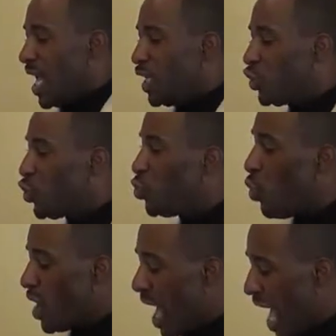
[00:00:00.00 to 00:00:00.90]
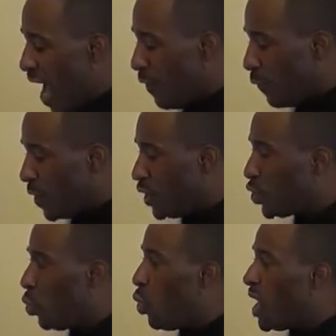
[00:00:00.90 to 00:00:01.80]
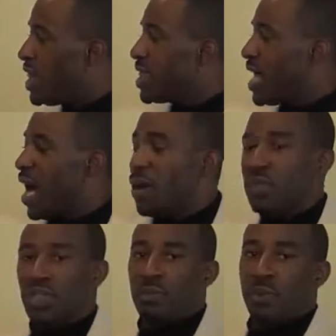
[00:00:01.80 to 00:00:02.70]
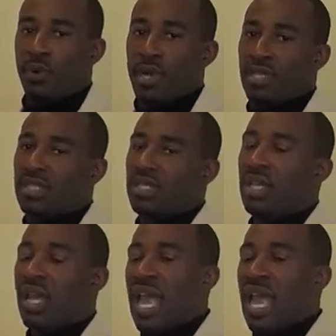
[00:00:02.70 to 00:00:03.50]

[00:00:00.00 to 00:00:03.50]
is you want to average 1,000 points